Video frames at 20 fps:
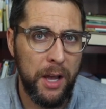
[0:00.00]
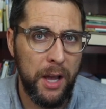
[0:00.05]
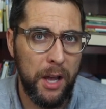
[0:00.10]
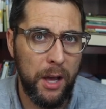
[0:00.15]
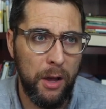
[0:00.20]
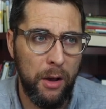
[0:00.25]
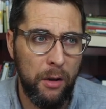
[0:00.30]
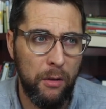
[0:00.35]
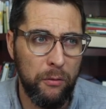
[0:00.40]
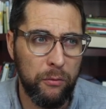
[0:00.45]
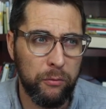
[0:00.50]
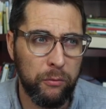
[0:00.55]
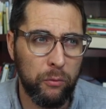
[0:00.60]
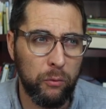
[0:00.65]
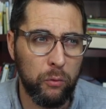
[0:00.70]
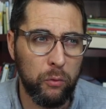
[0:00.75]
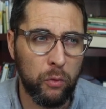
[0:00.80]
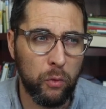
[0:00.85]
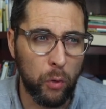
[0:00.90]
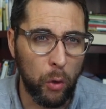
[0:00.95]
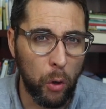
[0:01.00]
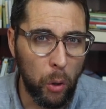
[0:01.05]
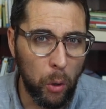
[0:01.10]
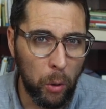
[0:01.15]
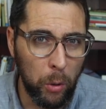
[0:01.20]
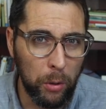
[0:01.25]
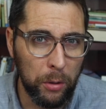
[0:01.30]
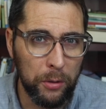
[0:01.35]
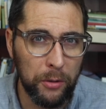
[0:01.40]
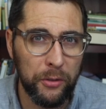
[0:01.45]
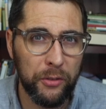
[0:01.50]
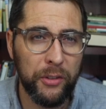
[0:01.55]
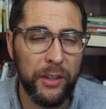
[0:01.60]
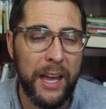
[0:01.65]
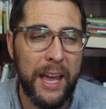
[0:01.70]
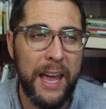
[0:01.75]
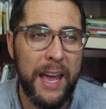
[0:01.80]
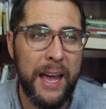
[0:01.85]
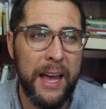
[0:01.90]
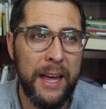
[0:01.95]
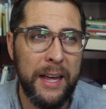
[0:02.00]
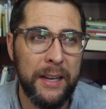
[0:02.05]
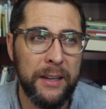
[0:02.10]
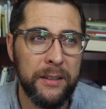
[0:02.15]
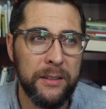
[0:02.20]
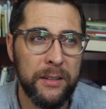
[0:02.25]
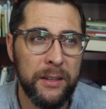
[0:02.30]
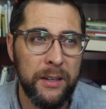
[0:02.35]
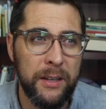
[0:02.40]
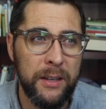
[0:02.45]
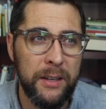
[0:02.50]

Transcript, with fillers: of roles and